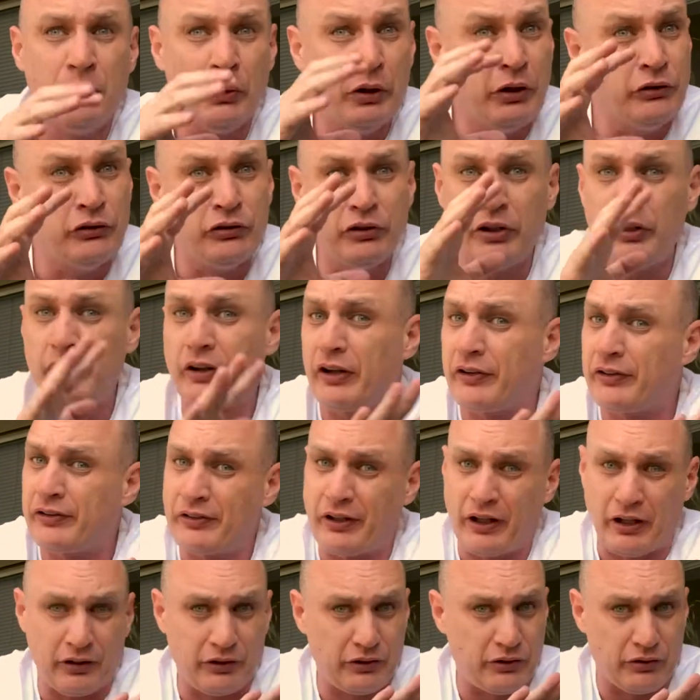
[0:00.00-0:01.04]
Once you're in that
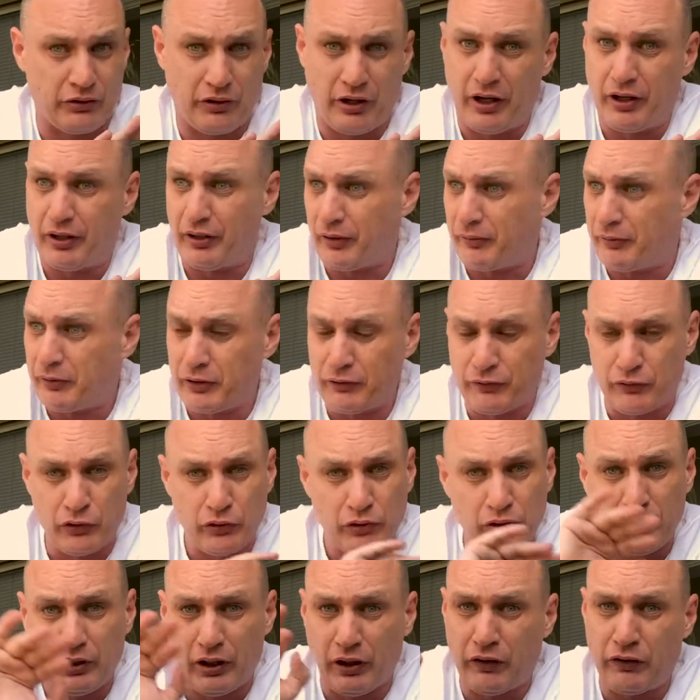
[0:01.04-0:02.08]
state, great. I mean, if
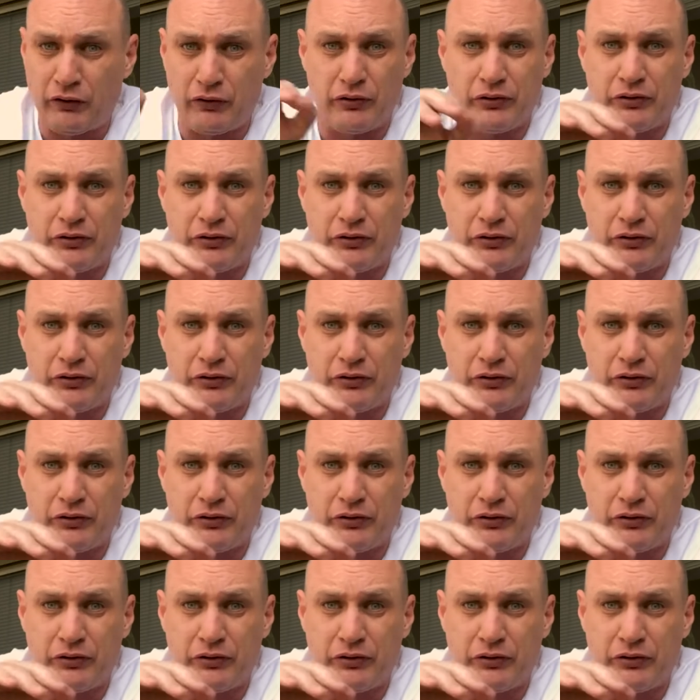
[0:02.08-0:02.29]
you can get